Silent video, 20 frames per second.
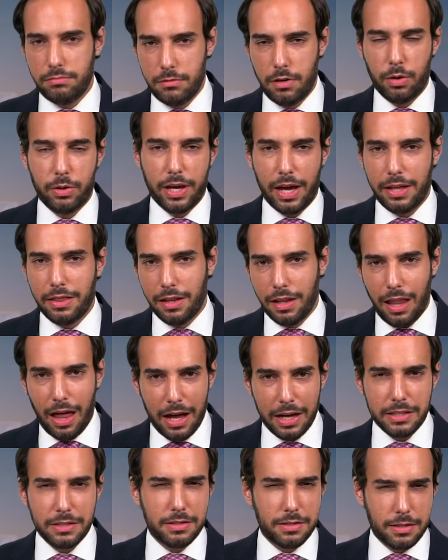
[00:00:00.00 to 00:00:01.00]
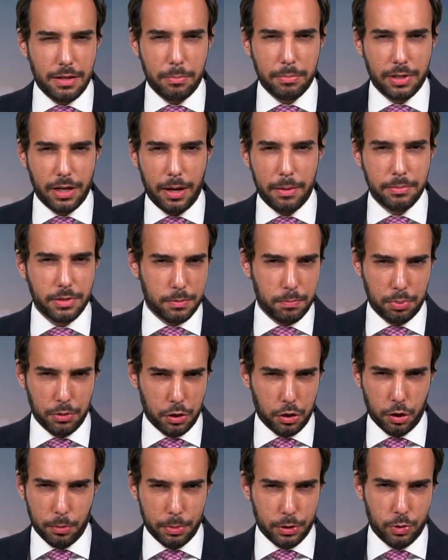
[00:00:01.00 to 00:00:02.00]
okay, the lines sometimes
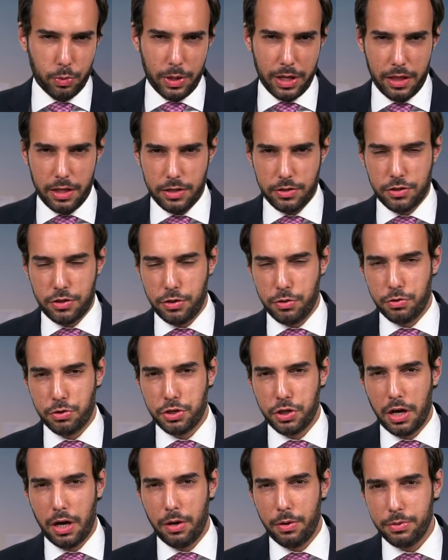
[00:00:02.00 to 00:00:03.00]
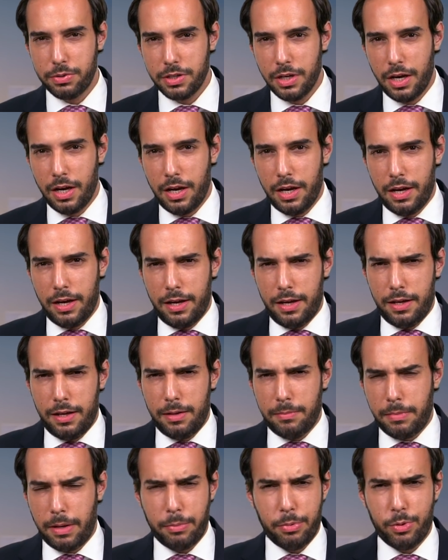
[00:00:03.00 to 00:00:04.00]
blur between these two shows.
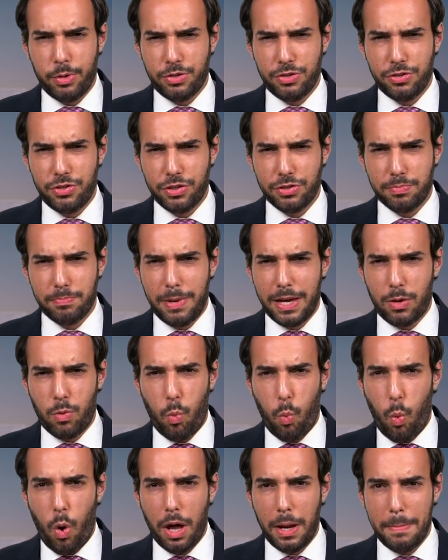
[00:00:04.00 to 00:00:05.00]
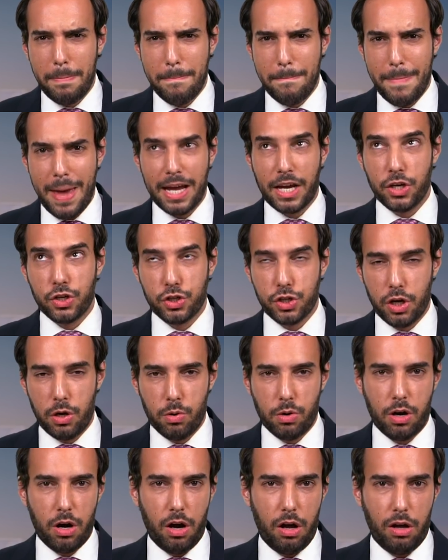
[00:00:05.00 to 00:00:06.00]
Maybe we should just make one mega
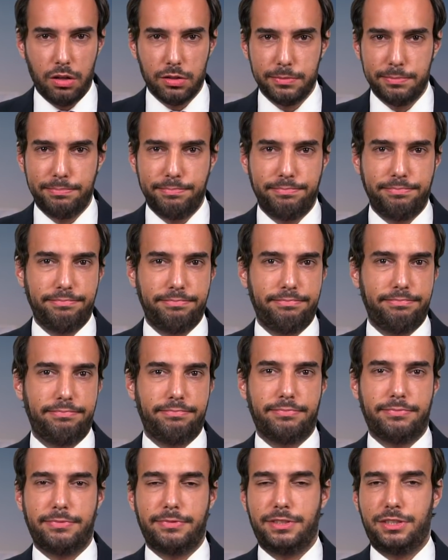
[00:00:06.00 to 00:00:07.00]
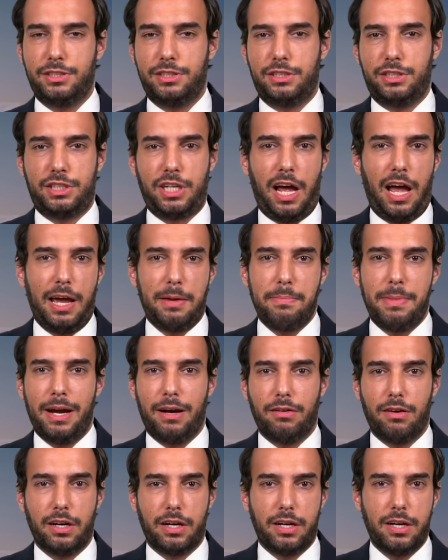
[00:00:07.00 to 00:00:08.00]
show called
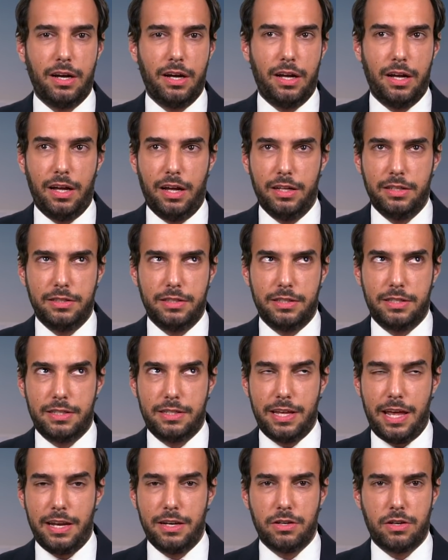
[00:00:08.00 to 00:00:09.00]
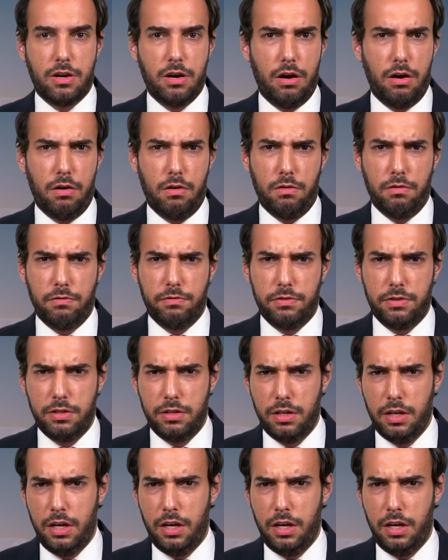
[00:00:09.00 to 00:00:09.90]
Chimerica Uncensored.